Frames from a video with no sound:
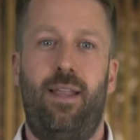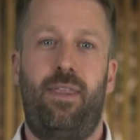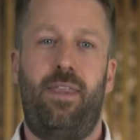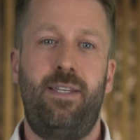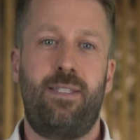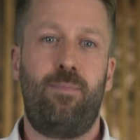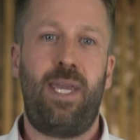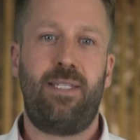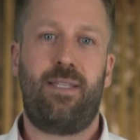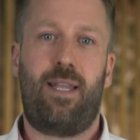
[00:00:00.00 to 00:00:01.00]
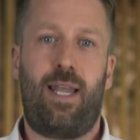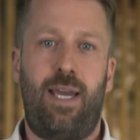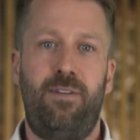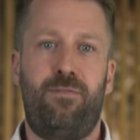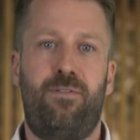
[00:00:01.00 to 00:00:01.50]
This makes the
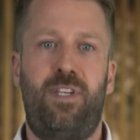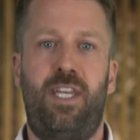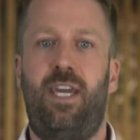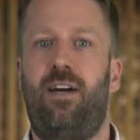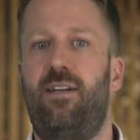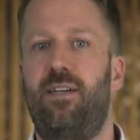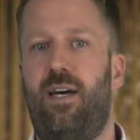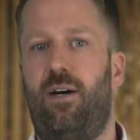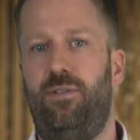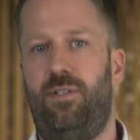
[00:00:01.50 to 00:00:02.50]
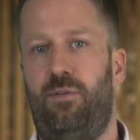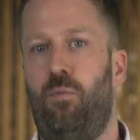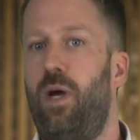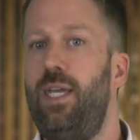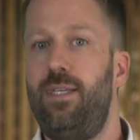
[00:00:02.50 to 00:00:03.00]
life of an AR accountant
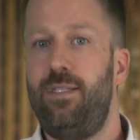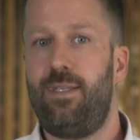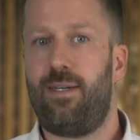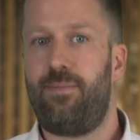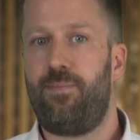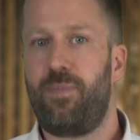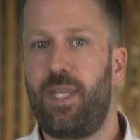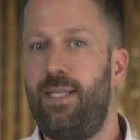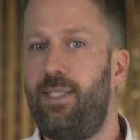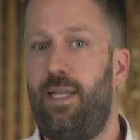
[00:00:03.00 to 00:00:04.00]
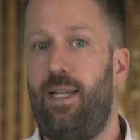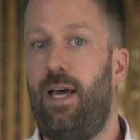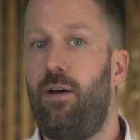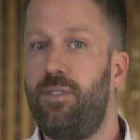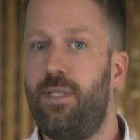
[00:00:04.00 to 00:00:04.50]
way easier, as it
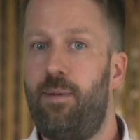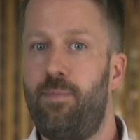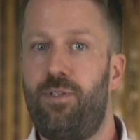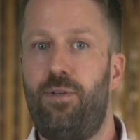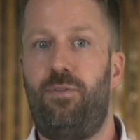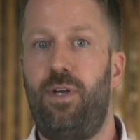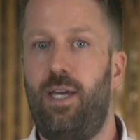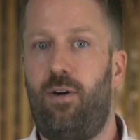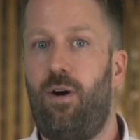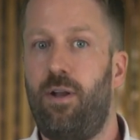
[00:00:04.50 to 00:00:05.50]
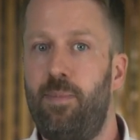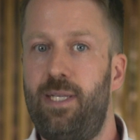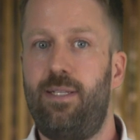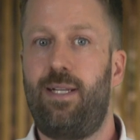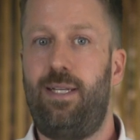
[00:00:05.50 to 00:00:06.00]
allows them to trigger
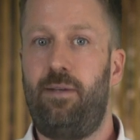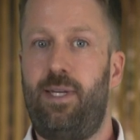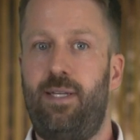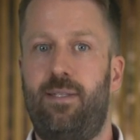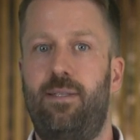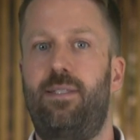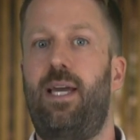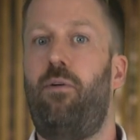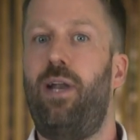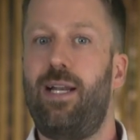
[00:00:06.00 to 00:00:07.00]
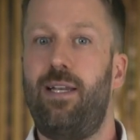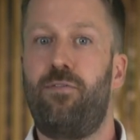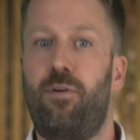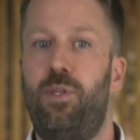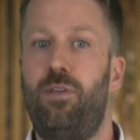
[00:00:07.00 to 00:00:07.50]
automated clearings directly
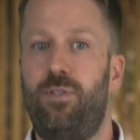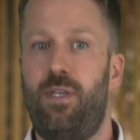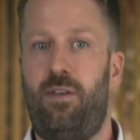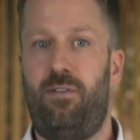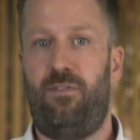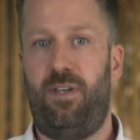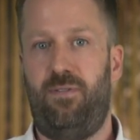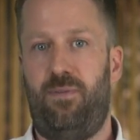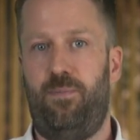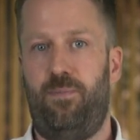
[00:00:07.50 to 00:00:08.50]
from the user interface.